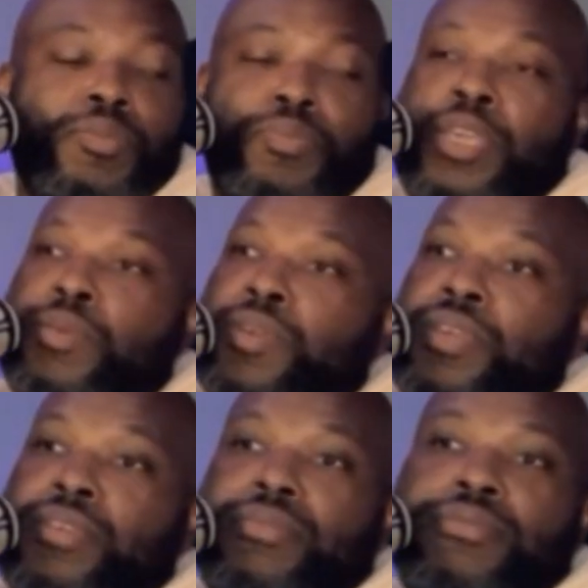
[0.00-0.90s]

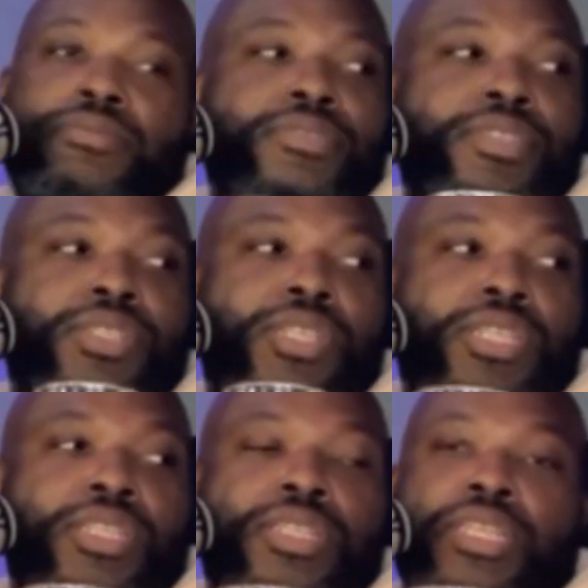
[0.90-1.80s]
maybe
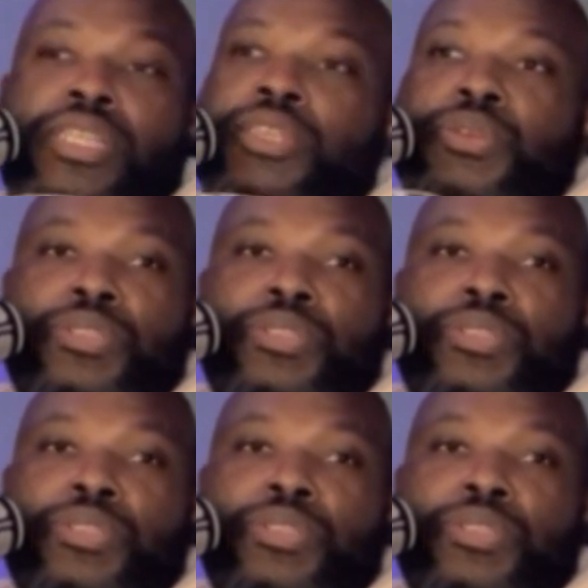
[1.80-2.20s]
Diddy or